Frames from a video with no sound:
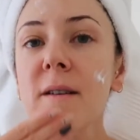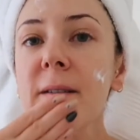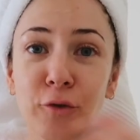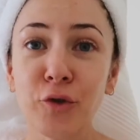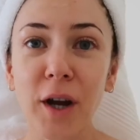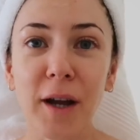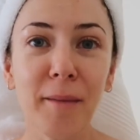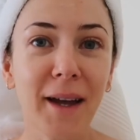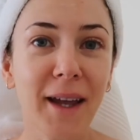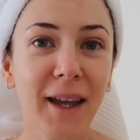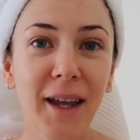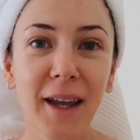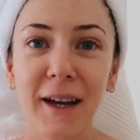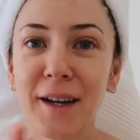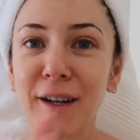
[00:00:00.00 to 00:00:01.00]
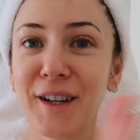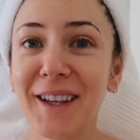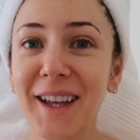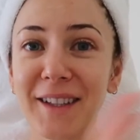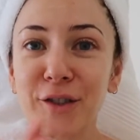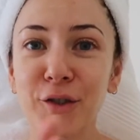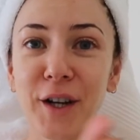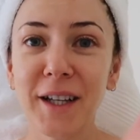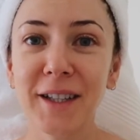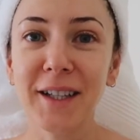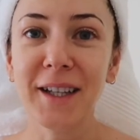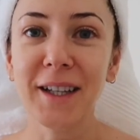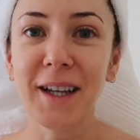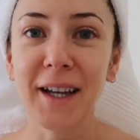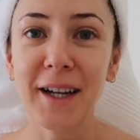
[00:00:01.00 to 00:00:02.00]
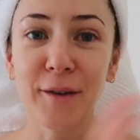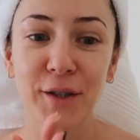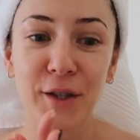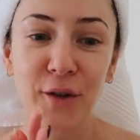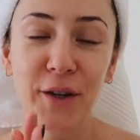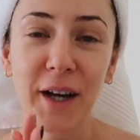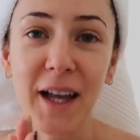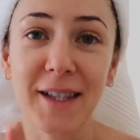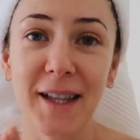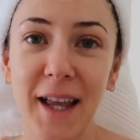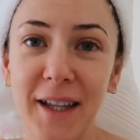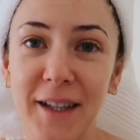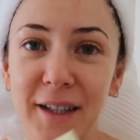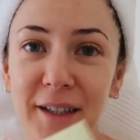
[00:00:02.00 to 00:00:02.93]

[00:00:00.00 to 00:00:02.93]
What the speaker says: I'll dry my hair, get ready, and I'll see you guys later.